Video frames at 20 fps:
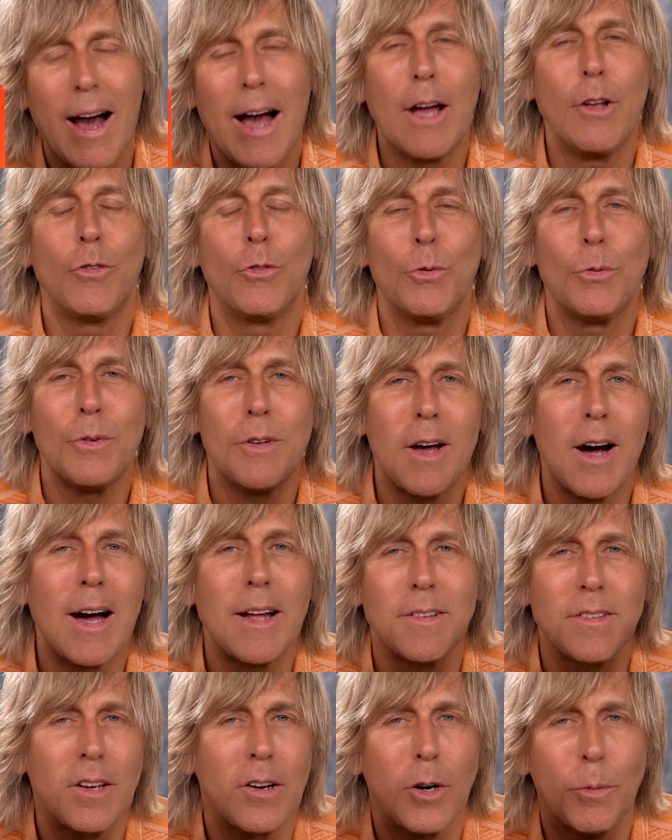I do
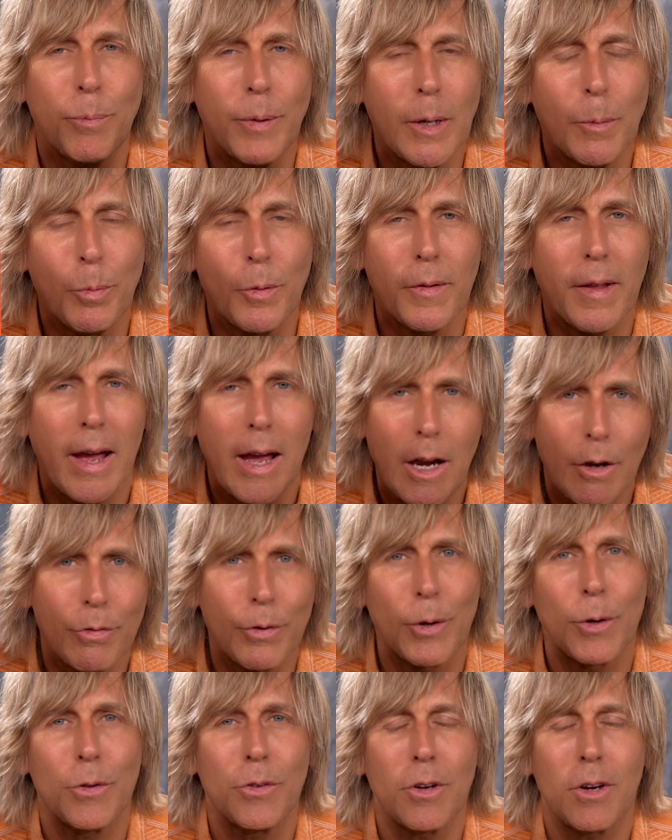not tell people
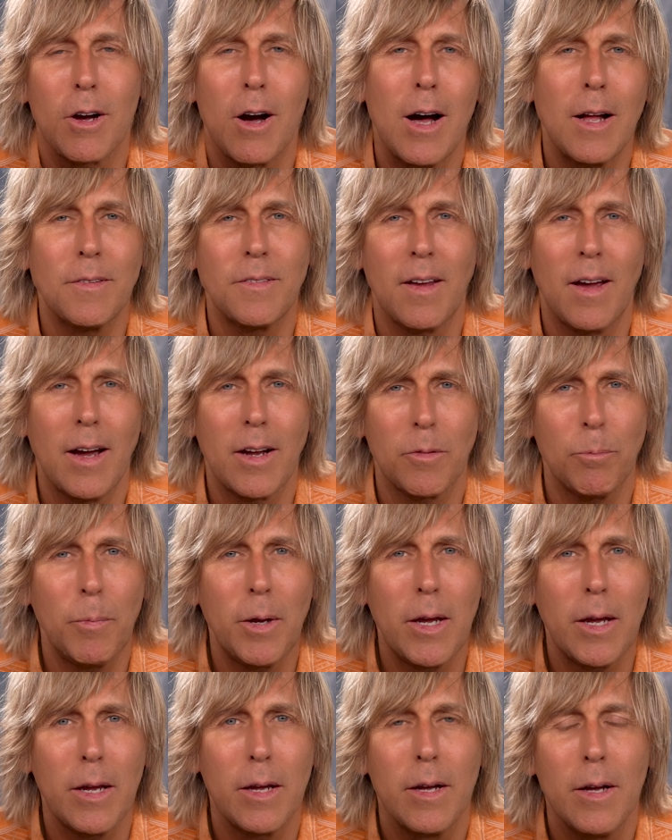ever to contact
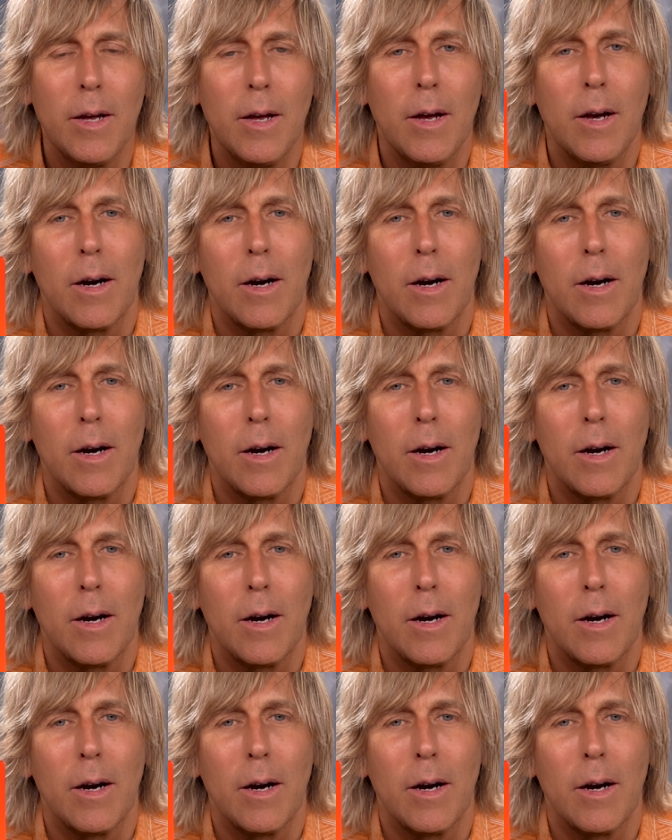me.